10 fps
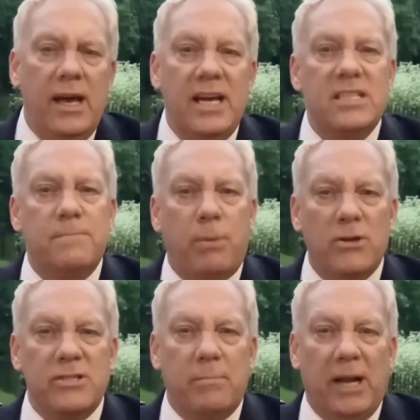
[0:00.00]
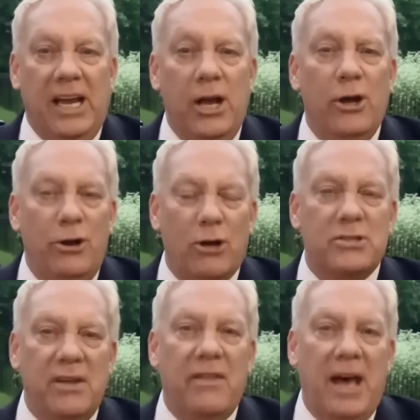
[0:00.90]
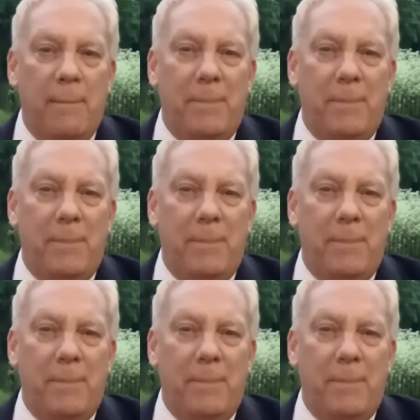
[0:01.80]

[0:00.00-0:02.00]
is possibly not at their